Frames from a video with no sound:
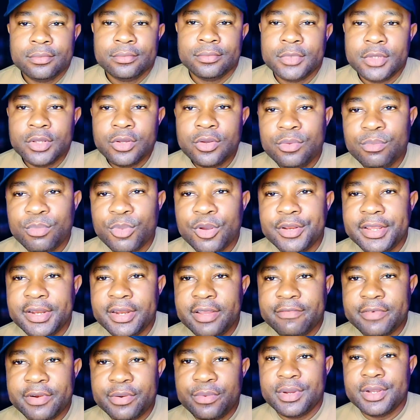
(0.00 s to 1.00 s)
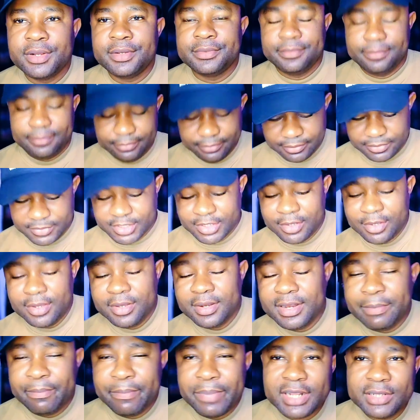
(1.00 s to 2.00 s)
Good morning, everyone. The
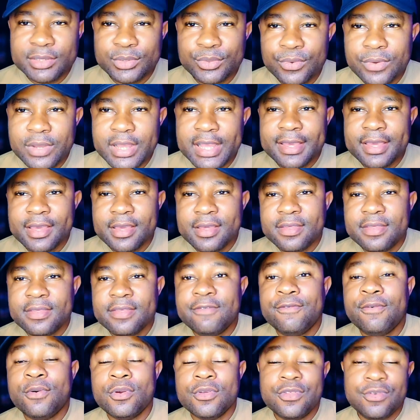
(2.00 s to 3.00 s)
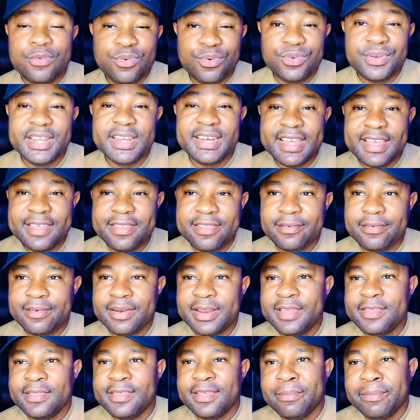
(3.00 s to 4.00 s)
battle against falsehood in Nigeria
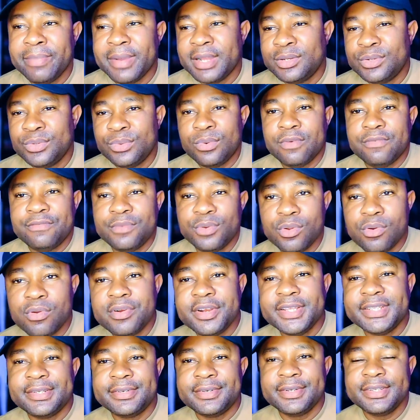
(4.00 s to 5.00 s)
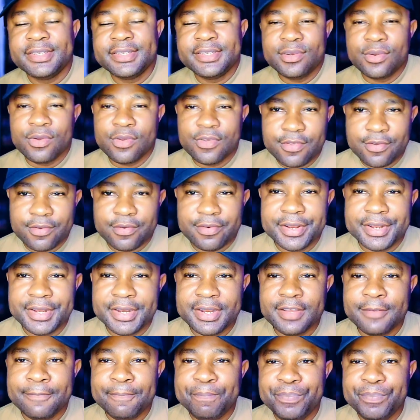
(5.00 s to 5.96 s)
is a battle of no retreat, no surrender.